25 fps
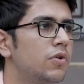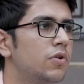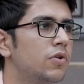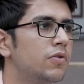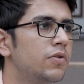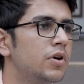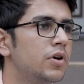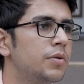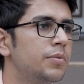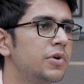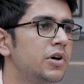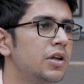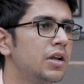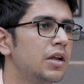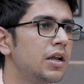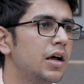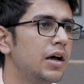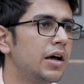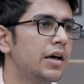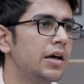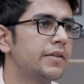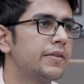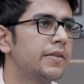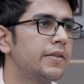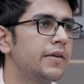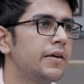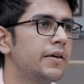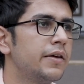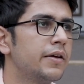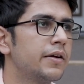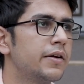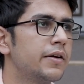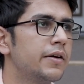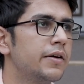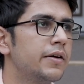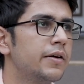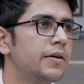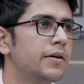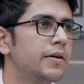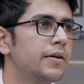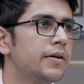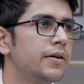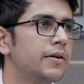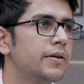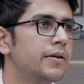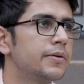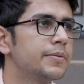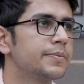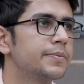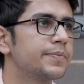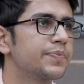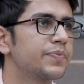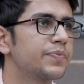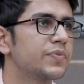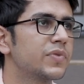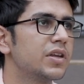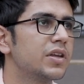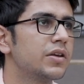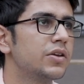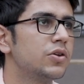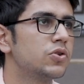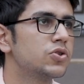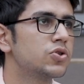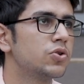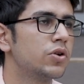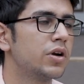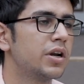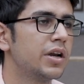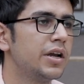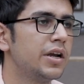For verbal, I think you should